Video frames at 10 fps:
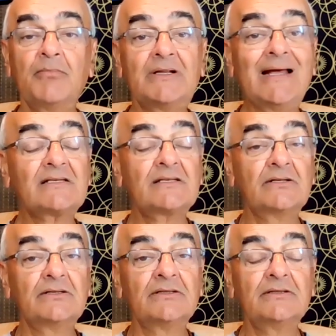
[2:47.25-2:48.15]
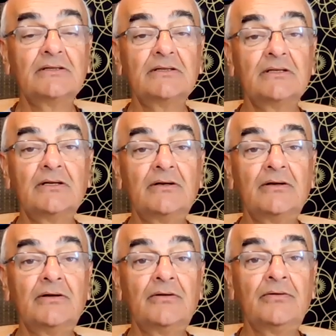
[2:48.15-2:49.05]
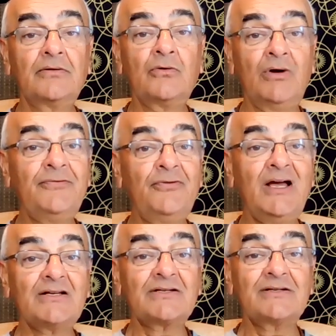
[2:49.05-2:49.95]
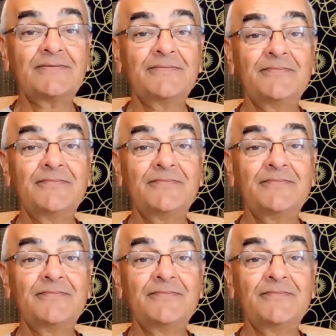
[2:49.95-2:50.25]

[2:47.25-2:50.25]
But that's still quite fast.